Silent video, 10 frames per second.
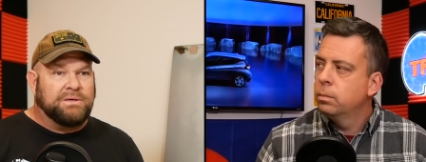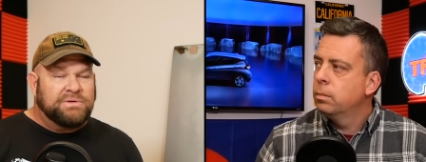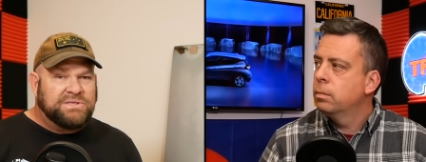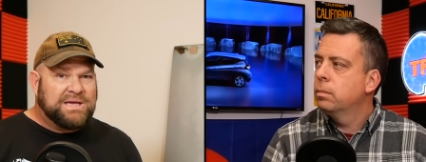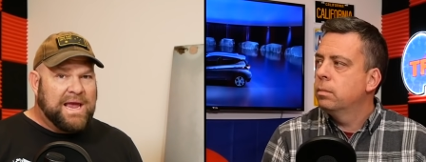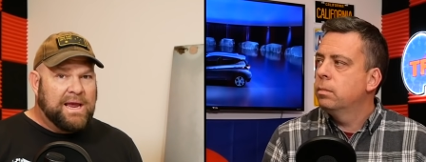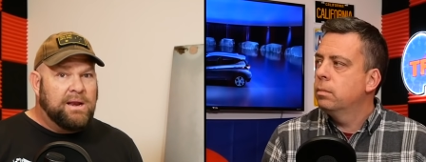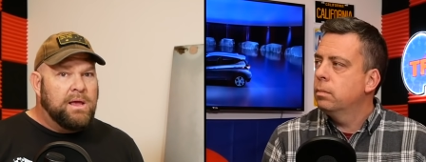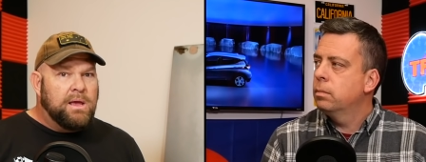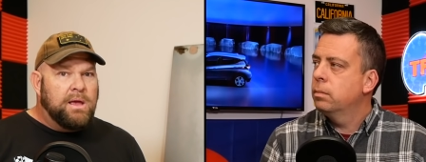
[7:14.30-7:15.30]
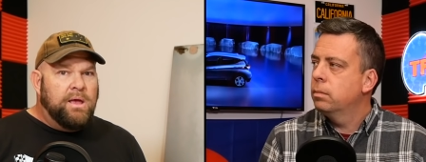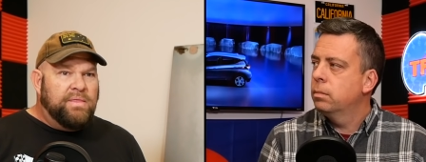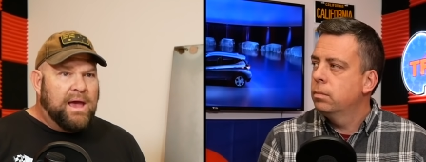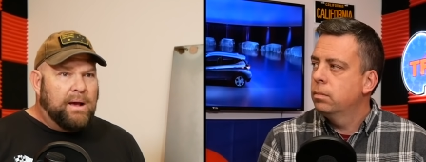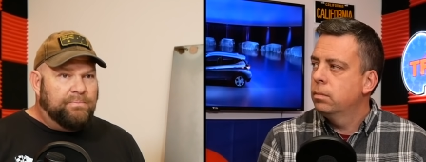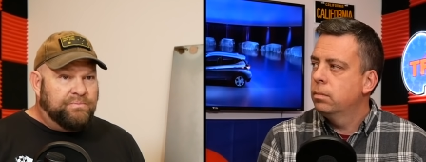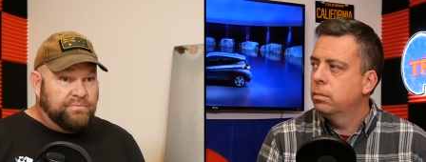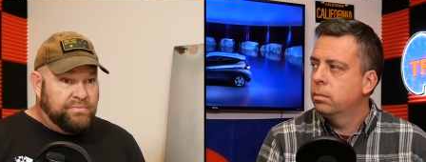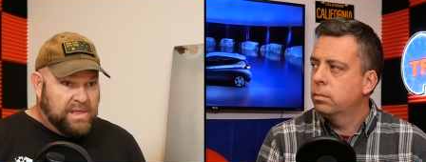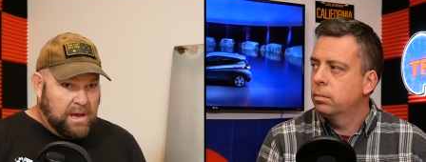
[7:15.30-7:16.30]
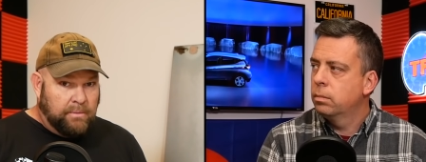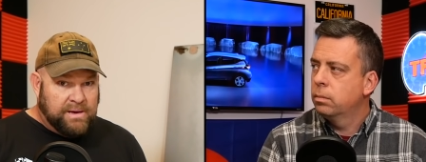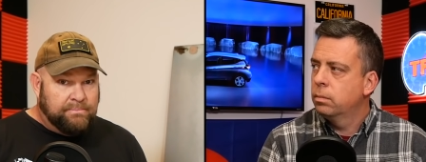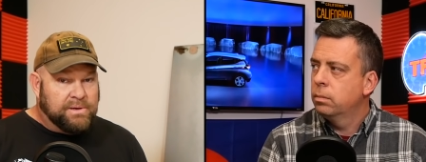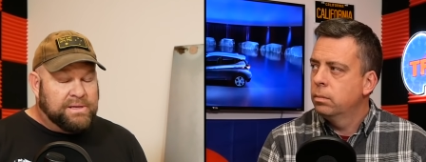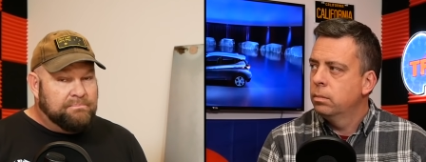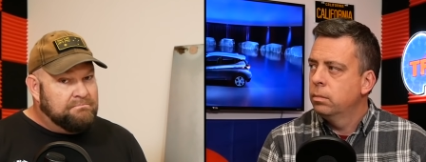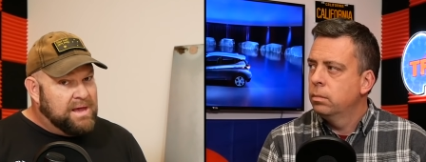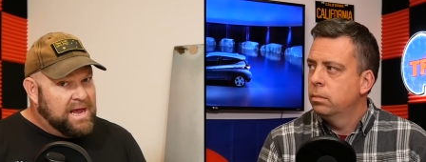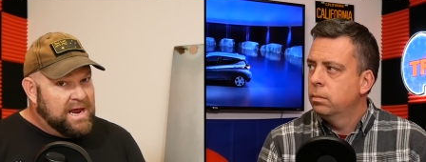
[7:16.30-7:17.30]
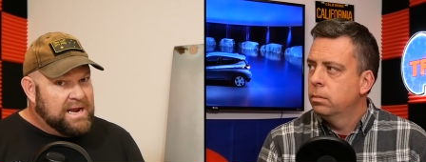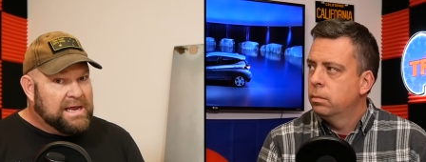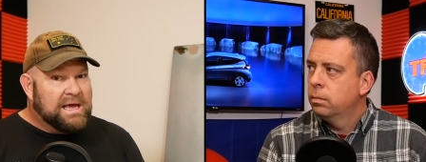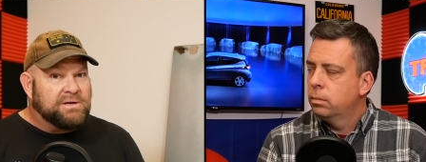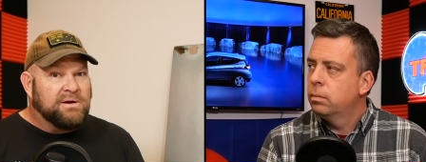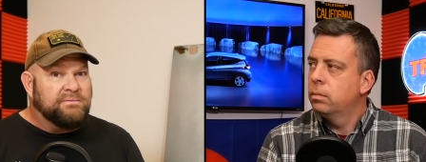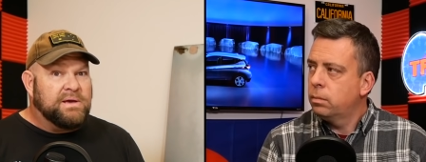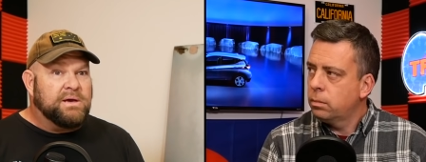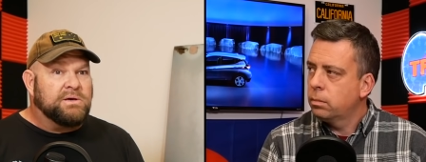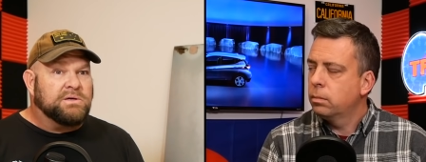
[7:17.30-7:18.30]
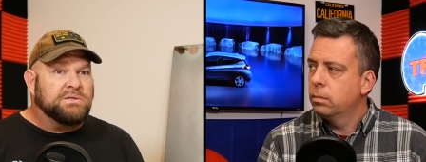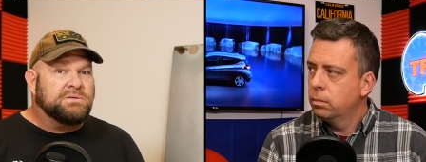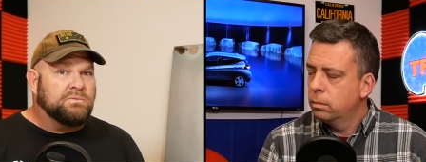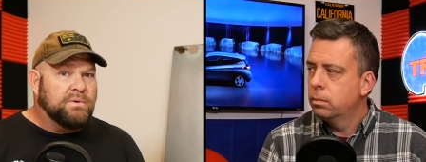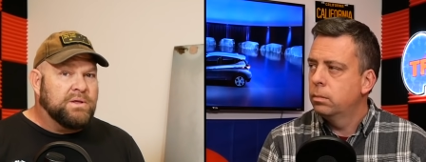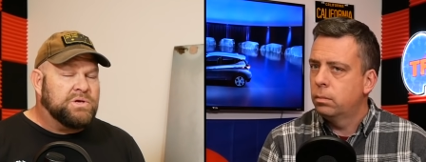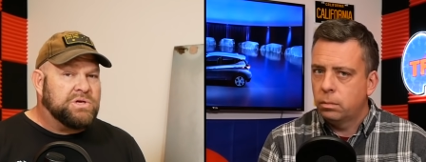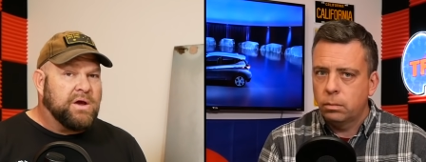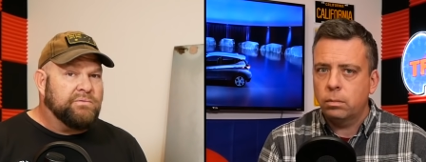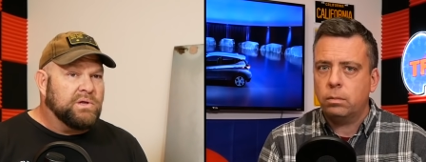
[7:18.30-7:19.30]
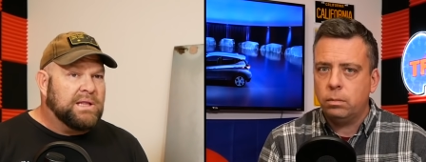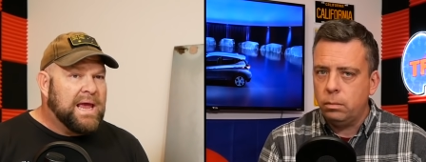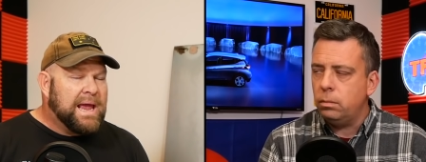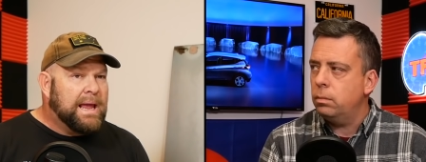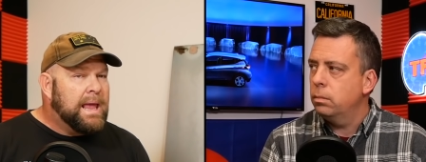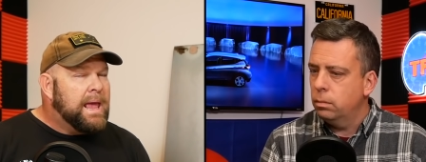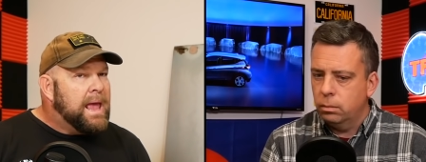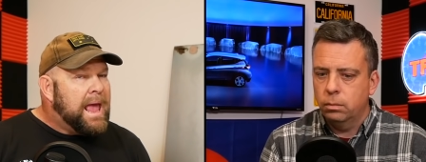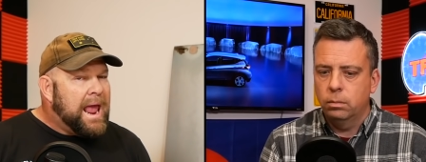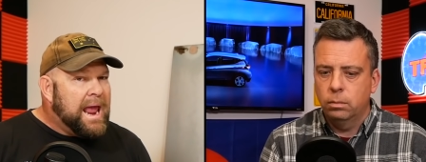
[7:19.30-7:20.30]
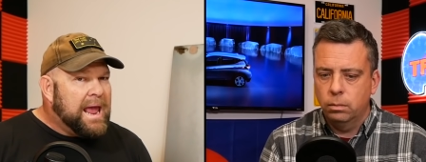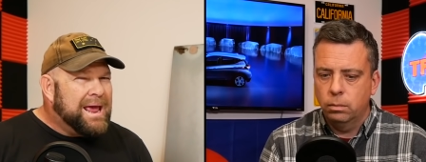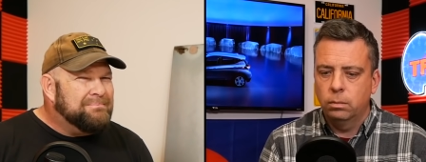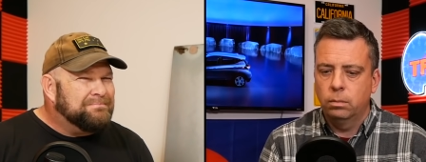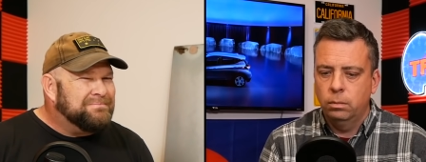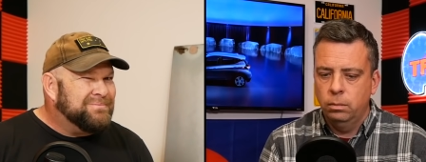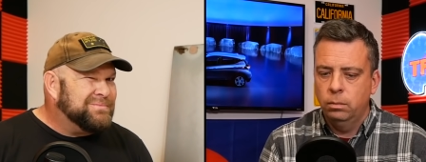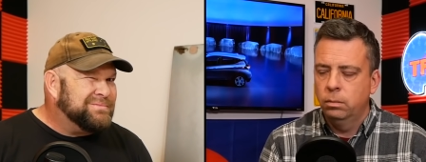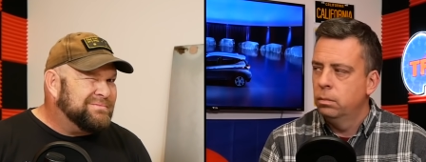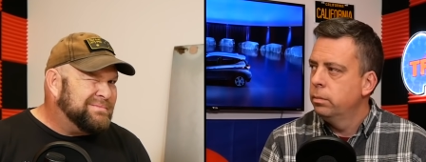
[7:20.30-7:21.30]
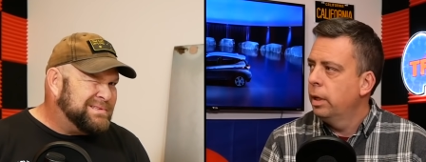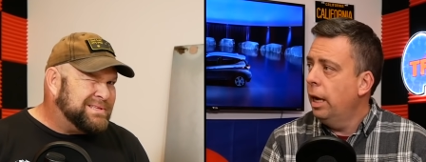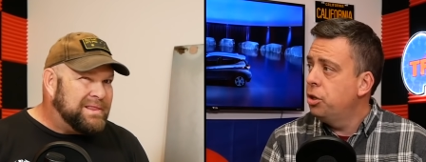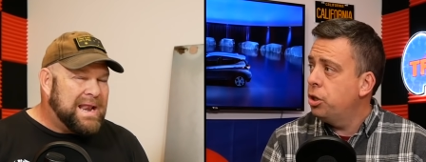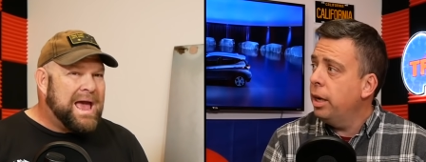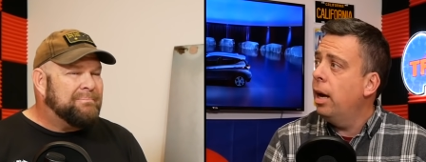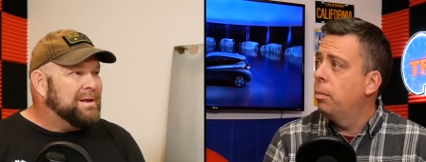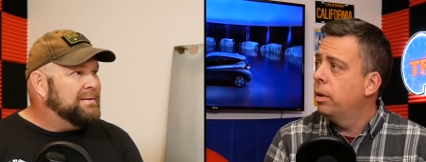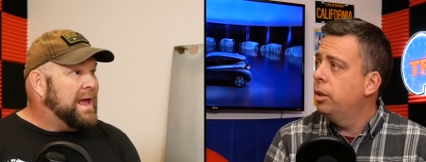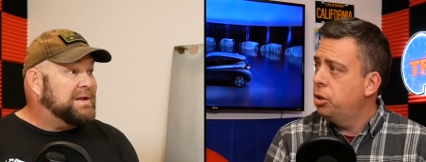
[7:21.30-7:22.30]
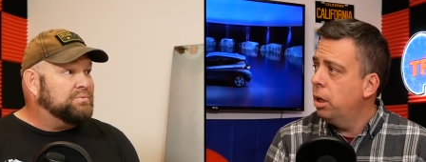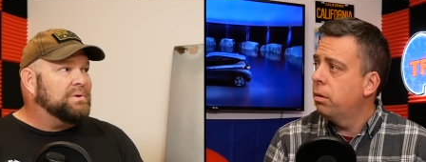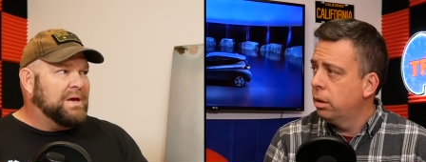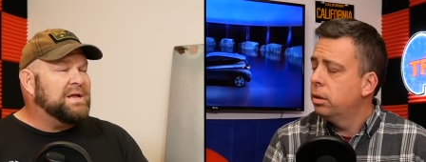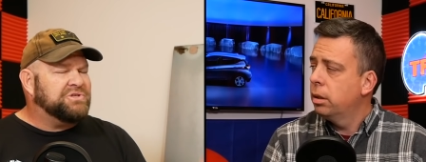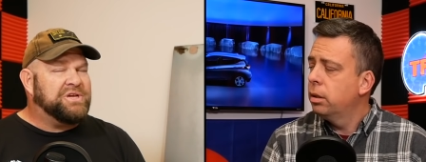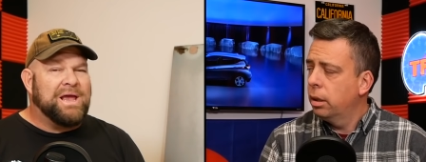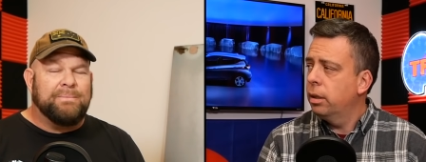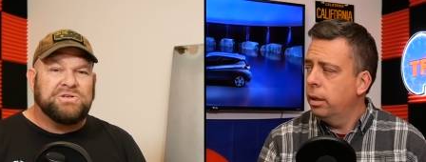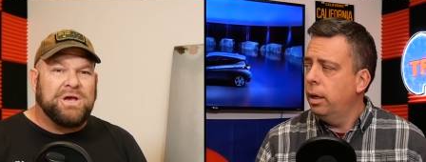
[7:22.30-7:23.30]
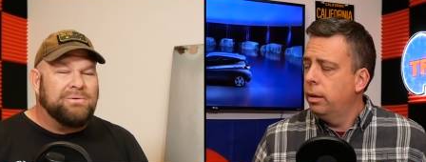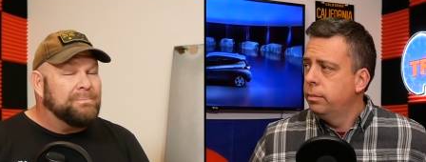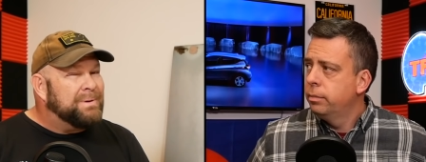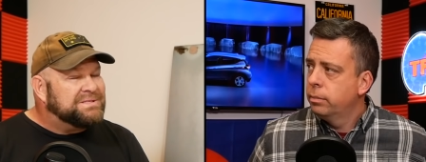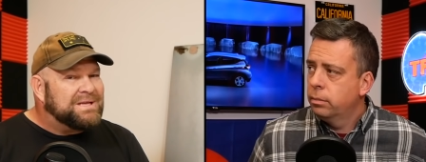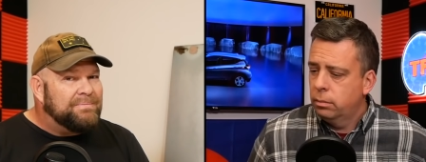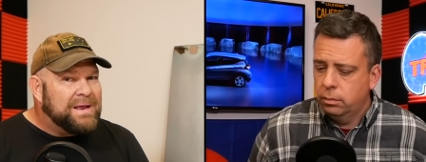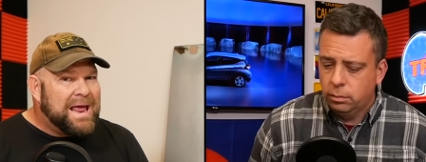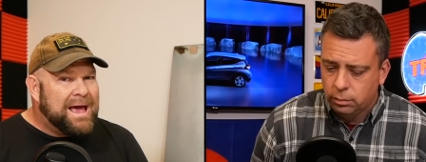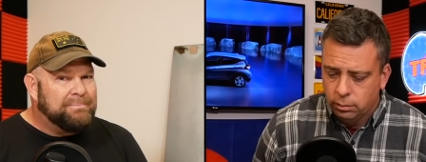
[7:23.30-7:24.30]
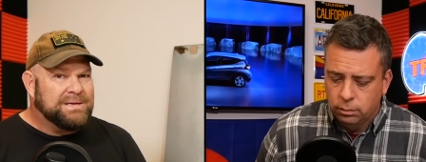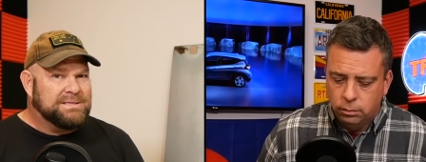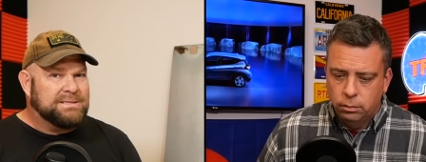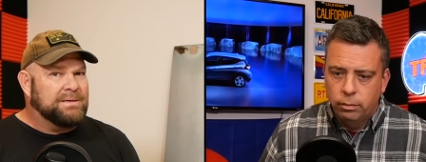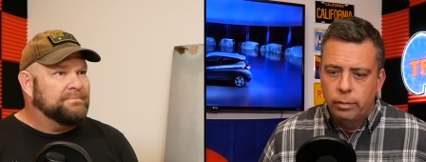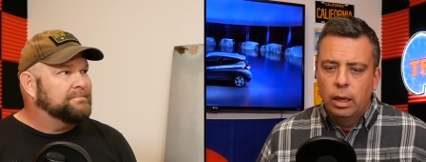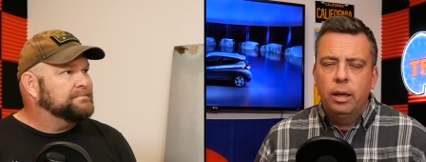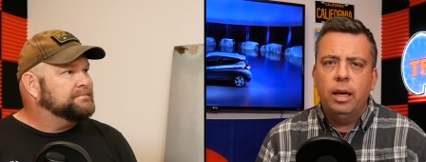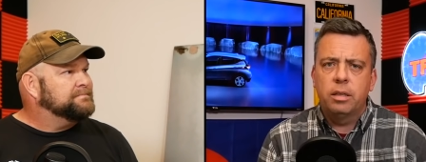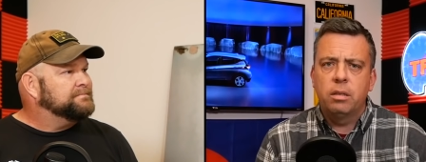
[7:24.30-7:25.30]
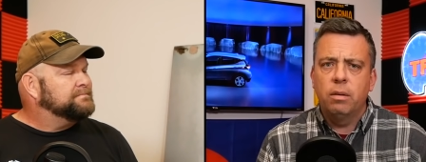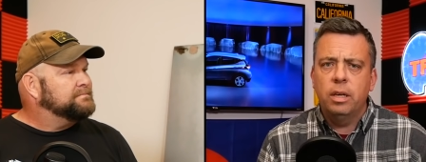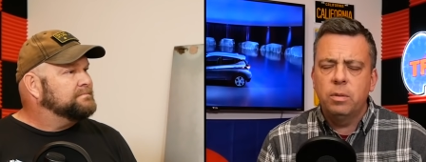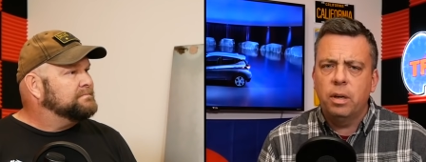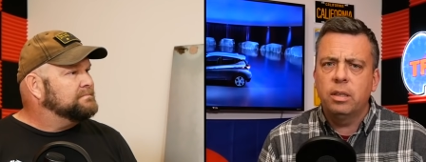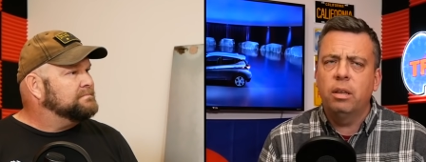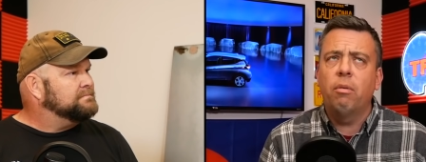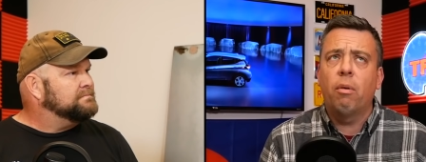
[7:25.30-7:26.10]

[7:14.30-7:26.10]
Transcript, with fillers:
Speaker 1: was saying that they'll be building many electric vehicles with Chevrolet,
Speaker 2: and something and happened. In and, general. and GM
Speaker 1: in general, yeah. but something happened.
Speaker 2: Yes, so this was in